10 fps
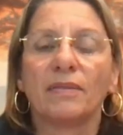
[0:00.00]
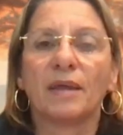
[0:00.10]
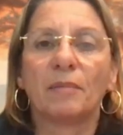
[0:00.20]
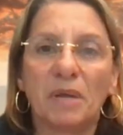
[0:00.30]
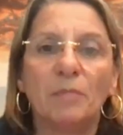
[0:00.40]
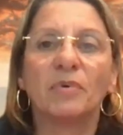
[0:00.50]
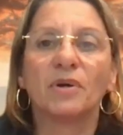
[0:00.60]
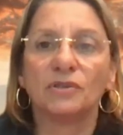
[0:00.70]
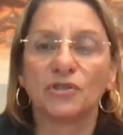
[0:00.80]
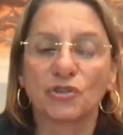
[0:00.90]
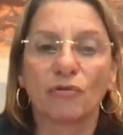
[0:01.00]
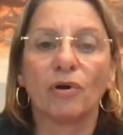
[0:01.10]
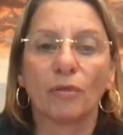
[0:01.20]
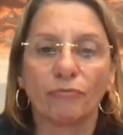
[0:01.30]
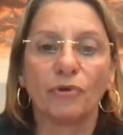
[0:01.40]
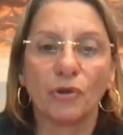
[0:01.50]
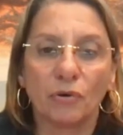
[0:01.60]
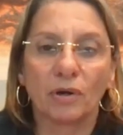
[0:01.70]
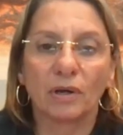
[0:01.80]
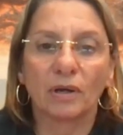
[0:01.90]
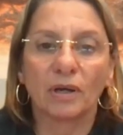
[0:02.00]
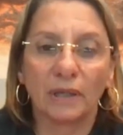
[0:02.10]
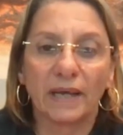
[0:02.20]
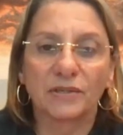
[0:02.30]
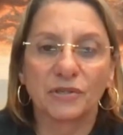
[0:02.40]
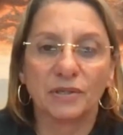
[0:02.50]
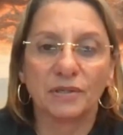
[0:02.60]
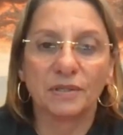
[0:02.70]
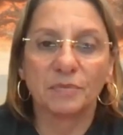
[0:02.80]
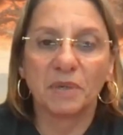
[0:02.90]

that people can scroll through your collections?